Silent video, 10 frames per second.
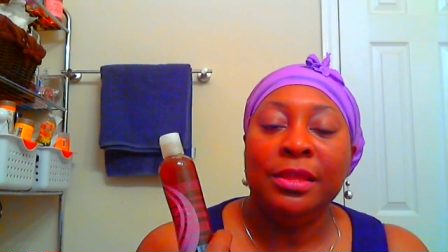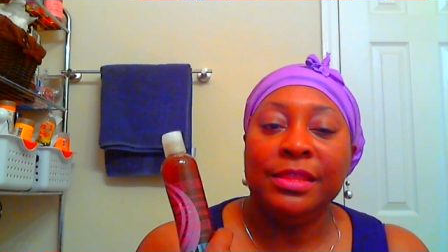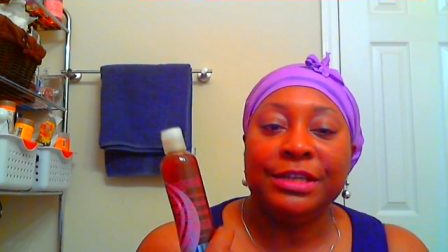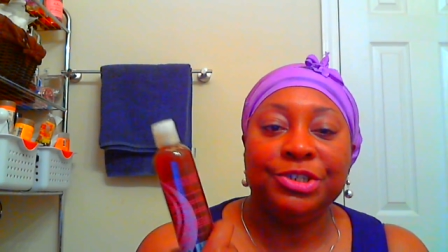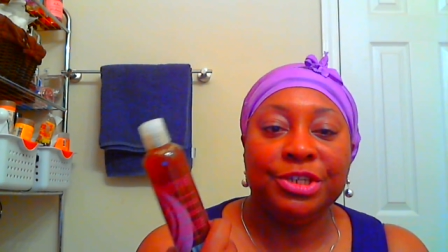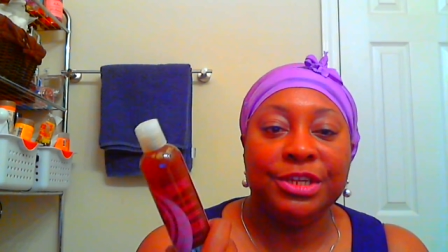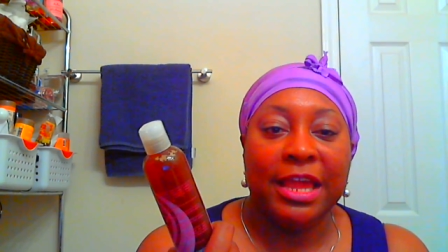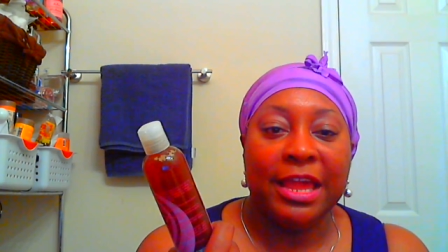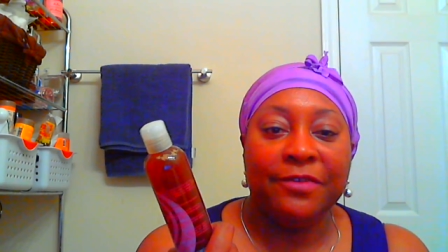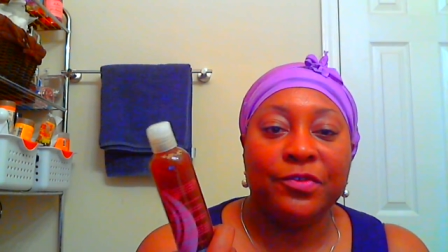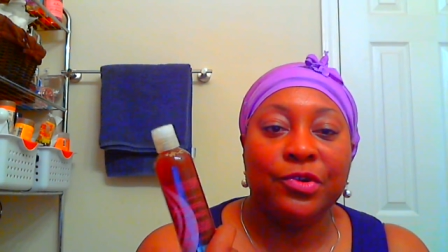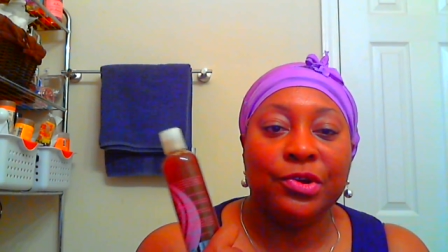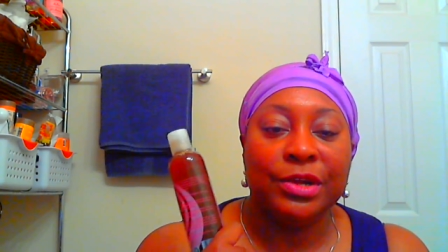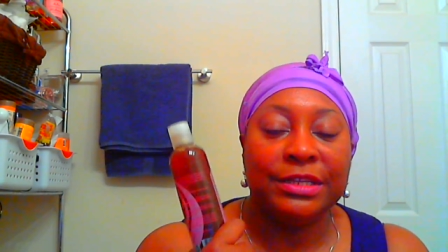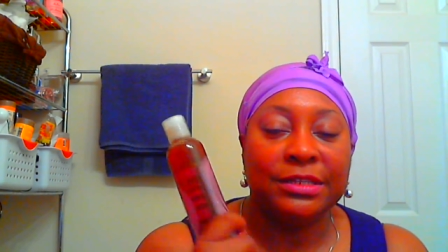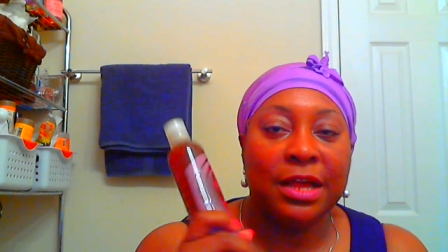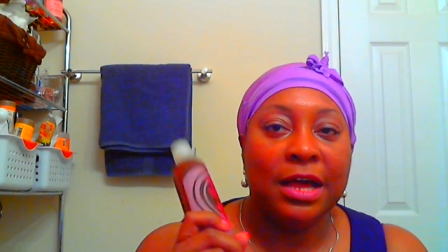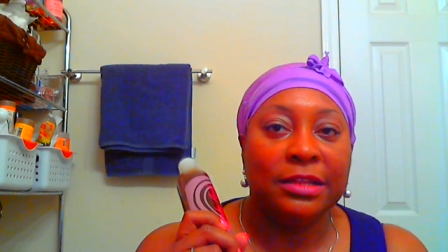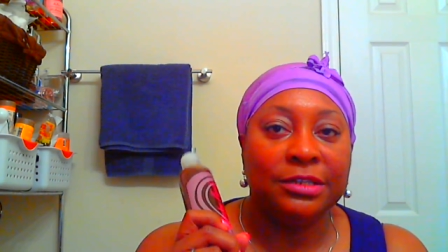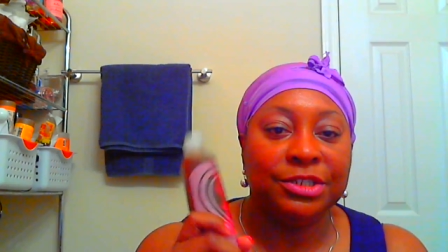that she gave her. It's
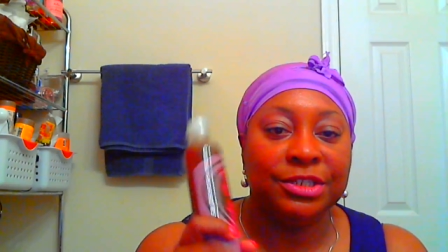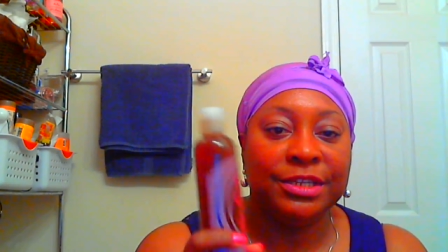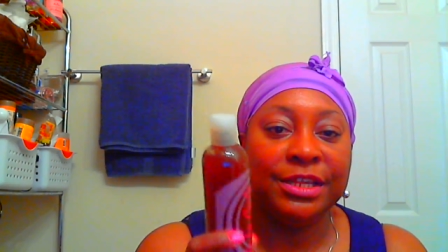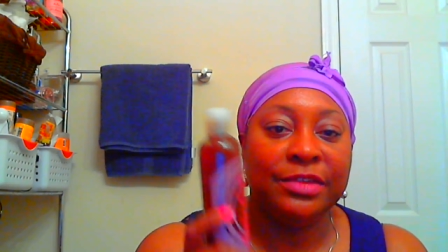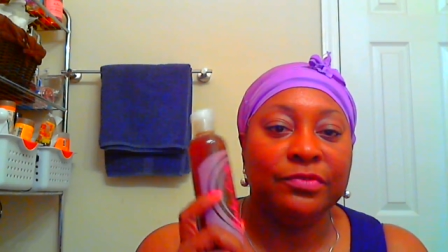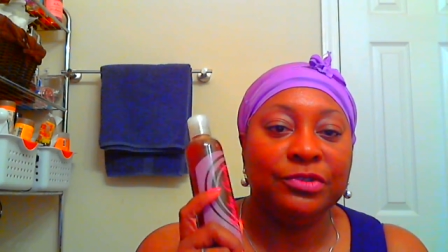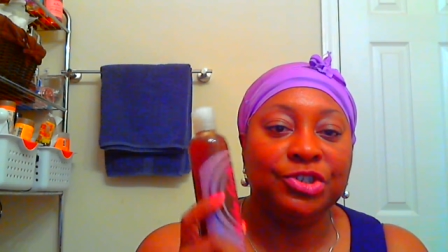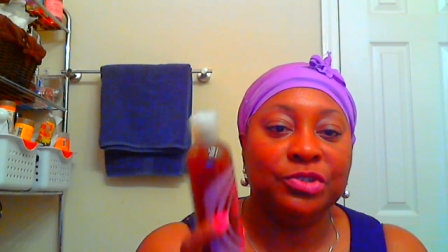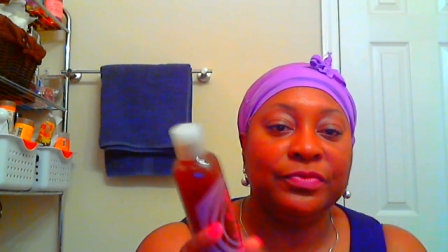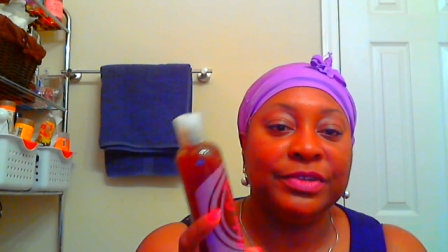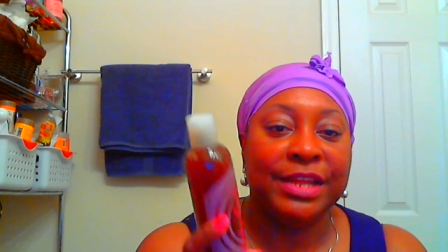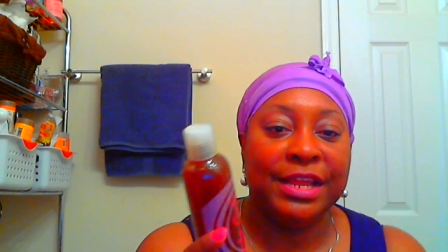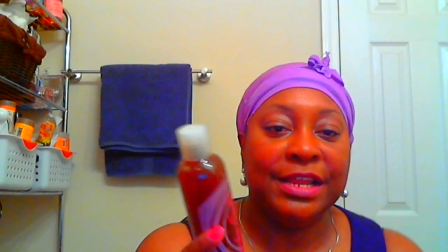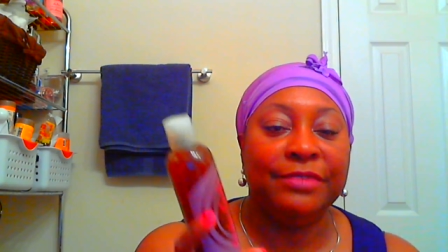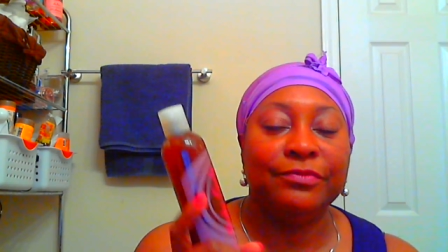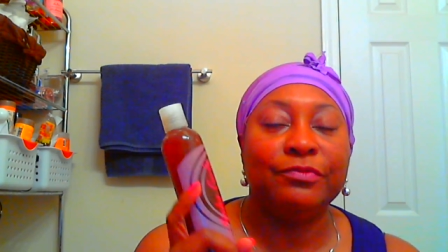called a tea rejuvenating